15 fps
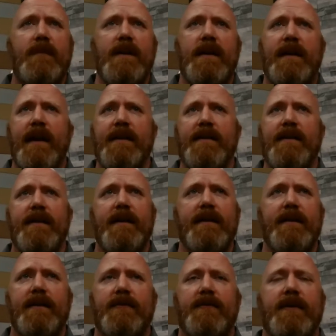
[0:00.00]
can
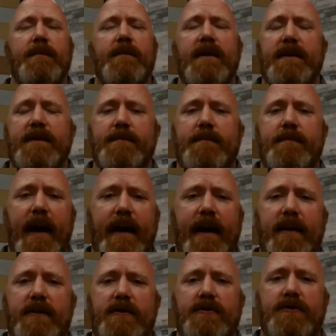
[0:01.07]
the stimulus
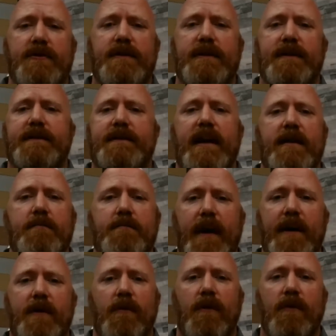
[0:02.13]
package sustain
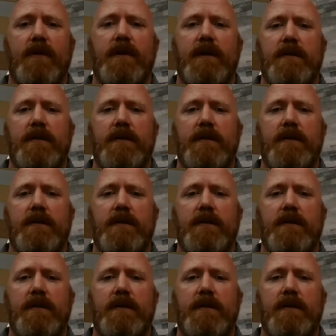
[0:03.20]
payroll?